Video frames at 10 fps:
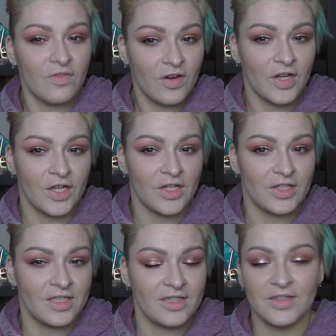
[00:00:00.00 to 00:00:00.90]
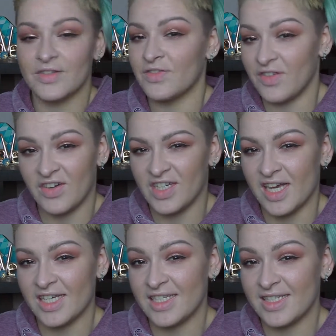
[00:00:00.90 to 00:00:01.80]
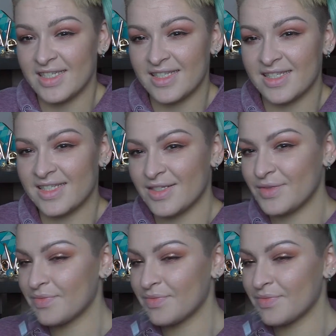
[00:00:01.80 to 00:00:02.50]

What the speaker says: very good, very nice.